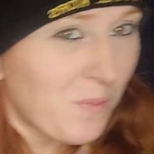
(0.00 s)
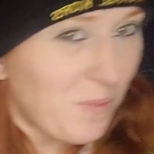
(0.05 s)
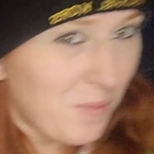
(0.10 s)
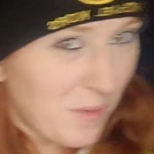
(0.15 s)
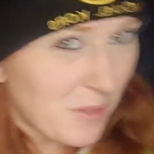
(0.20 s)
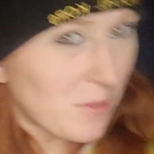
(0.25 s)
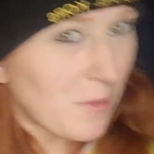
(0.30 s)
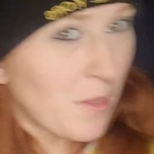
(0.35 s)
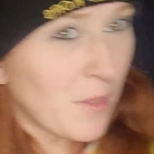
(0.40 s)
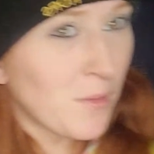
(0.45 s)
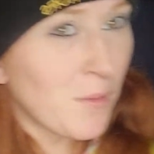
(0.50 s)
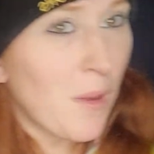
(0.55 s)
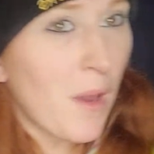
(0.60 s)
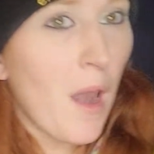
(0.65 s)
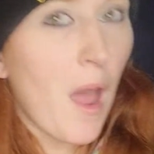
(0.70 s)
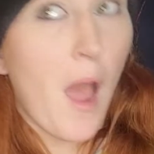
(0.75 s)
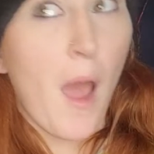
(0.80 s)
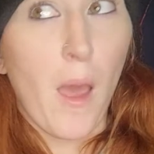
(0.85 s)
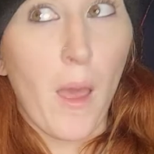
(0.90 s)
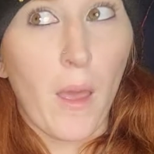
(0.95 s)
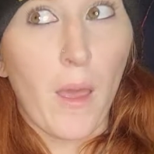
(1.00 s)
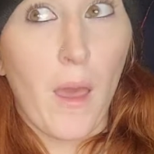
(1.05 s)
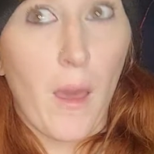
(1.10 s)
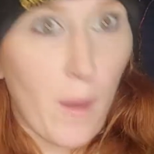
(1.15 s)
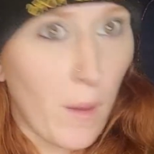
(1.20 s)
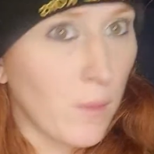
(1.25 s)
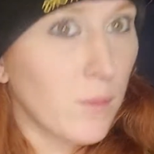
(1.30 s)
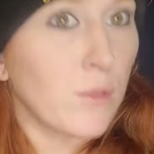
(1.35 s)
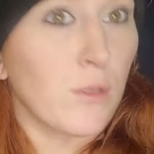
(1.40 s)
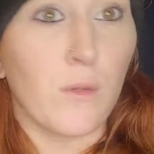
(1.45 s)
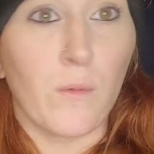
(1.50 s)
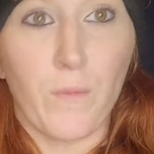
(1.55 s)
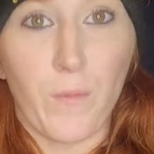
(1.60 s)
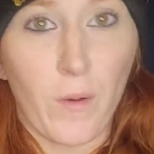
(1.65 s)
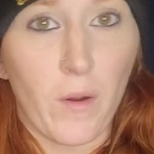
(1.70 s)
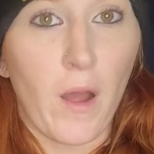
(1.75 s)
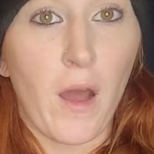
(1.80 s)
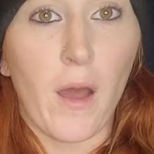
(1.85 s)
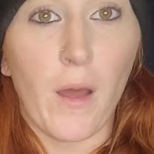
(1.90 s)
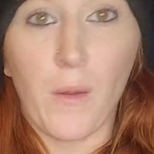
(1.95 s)
this next one, I actually
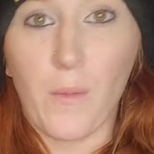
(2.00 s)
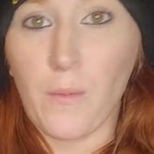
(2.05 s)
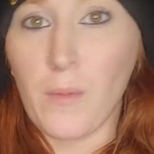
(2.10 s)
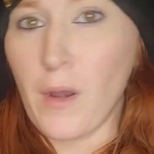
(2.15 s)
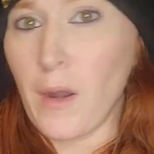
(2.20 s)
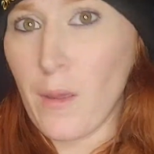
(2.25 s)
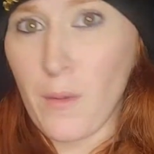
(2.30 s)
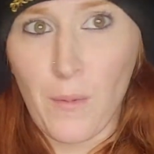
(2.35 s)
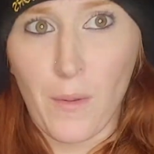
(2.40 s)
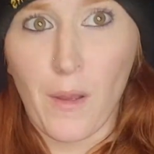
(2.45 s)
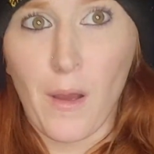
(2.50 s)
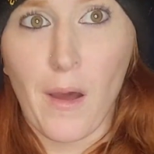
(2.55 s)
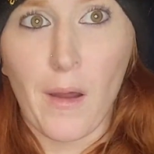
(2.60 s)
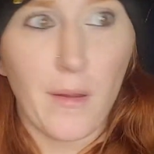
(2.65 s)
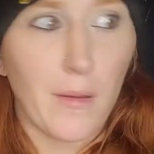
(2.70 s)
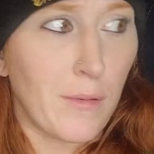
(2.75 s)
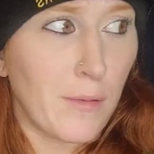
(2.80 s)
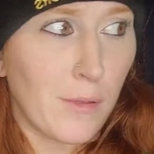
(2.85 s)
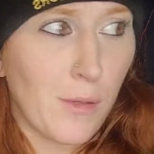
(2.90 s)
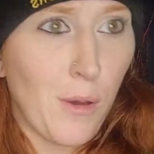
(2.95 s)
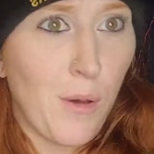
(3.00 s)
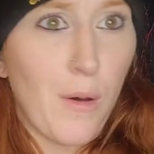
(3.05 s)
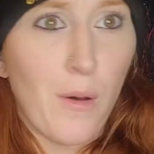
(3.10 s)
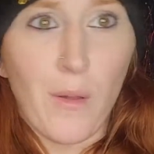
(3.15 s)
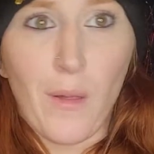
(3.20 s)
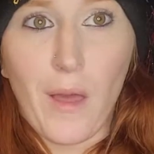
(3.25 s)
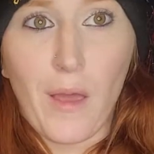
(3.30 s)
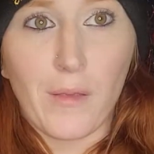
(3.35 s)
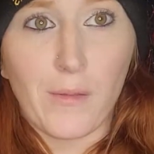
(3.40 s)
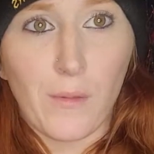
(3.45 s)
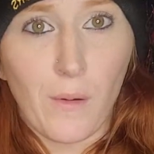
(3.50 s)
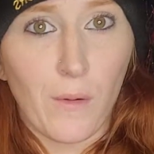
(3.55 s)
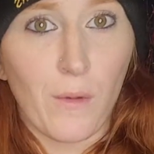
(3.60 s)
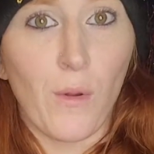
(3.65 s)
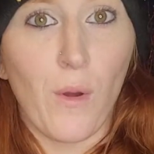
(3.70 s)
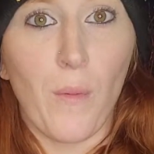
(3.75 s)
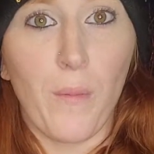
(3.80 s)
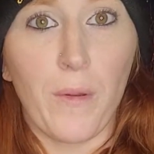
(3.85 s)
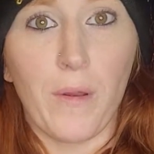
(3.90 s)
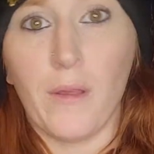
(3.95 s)
forgot that I even got it until I started
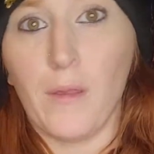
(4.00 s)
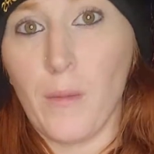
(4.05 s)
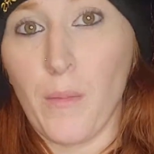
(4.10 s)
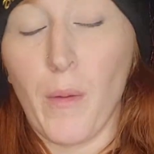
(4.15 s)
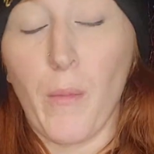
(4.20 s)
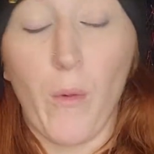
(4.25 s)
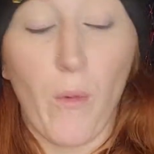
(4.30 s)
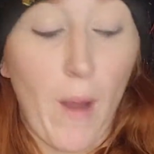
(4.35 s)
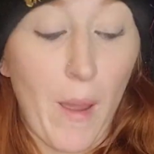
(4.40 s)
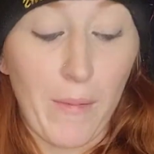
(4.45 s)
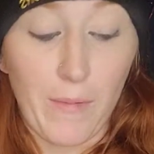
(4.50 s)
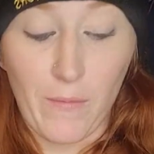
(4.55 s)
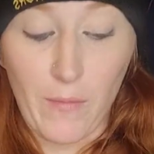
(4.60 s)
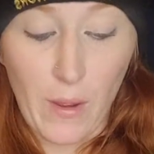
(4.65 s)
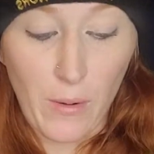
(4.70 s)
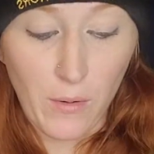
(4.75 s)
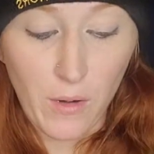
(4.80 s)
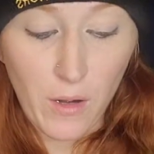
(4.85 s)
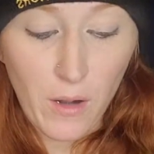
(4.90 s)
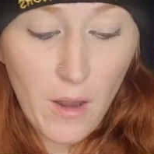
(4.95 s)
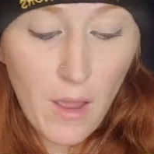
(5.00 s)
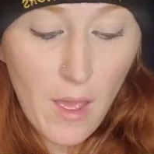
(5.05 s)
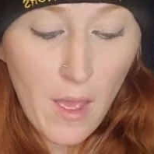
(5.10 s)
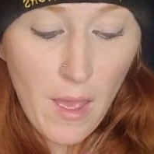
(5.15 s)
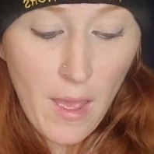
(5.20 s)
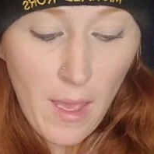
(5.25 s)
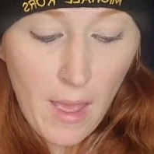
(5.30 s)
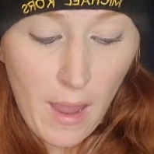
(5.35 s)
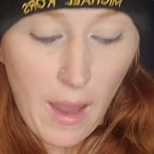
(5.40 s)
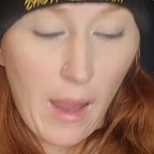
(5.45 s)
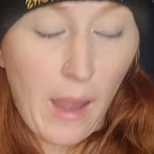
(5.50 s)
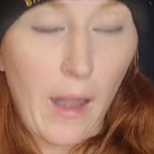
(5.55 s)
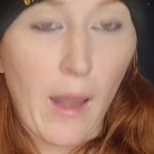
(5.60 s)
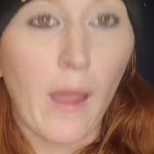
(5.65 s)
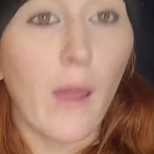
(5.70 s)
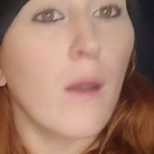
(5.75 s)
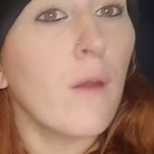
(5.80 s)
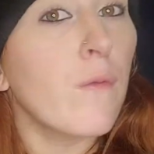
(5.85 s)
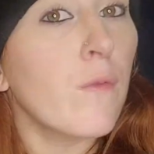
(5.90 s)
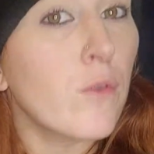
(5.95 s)
opening the bubble wrap and found her, and I
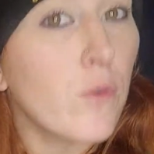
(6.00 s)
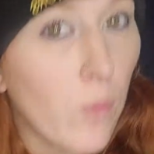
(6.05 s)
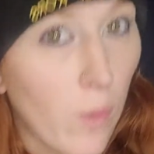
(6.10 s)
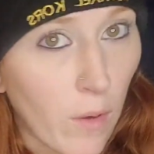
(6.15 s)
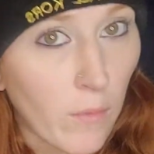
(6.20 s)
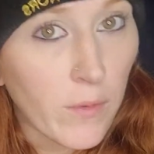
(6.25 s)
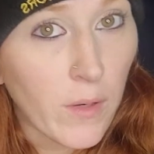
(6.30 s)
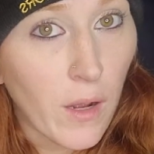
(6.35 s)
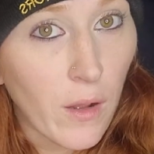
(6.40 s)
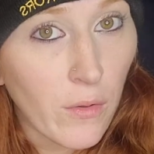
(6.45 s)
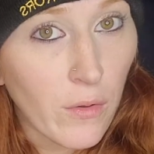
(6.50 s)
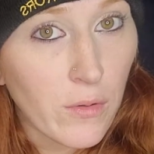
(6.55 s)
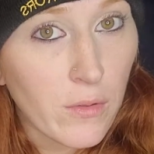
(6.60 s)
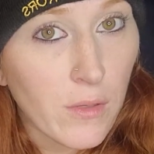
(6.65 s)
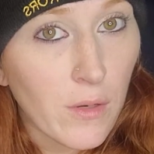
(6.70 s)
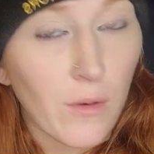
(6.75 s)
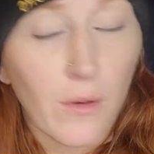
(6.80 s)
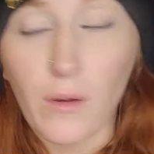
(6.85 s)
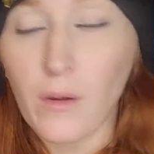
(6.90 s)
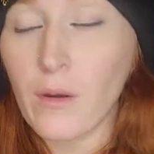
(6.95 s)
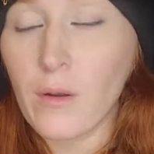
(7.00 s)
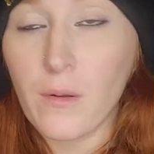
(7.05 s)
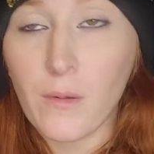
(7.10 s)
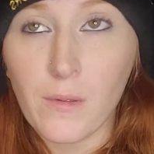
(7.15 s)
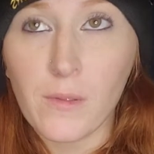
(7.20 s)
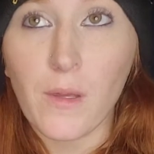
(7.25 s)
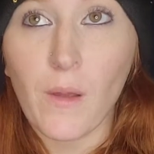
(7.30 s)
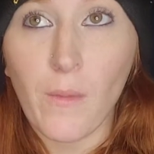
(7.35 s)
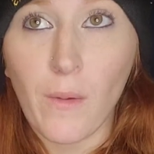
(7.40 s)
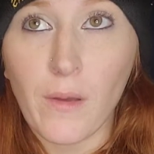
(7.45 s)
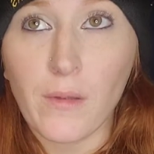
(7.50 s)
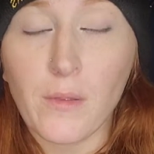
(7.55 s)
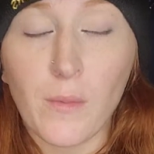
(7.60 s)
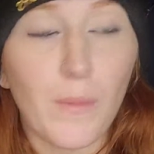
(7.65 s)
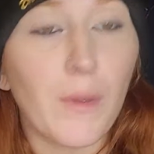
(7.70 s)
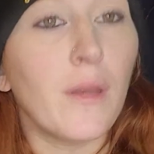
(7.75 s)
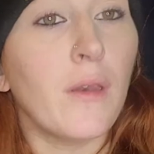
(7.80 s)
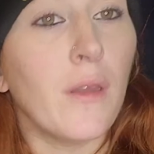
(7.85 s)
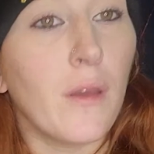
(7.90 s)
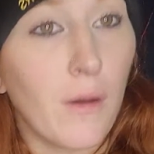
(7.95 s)
got it for $12, and you're going to understand why it's a
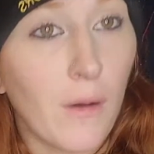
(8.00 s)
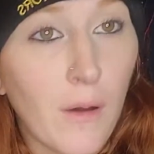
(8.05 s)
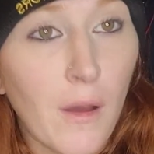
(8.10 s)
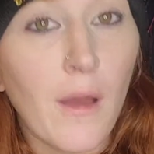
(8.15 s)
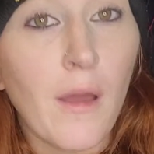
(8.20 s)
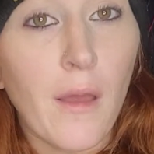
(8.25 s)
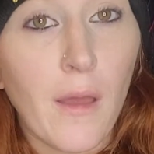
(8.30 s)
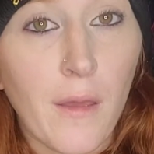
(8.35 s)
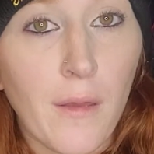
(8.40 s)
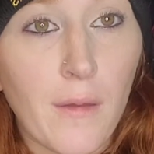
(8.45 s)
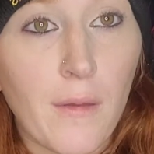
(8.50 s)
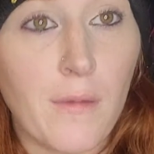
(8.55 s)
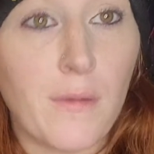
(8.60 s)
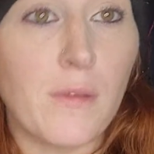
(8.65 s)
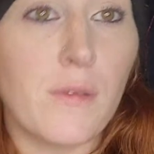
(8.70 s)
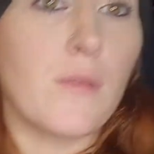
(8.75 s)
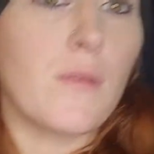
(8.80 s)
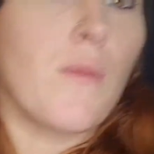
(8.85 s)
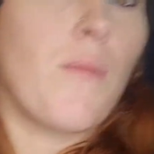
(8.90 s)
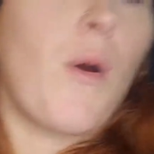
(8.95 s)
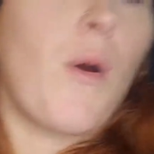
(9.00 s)
big deal in just a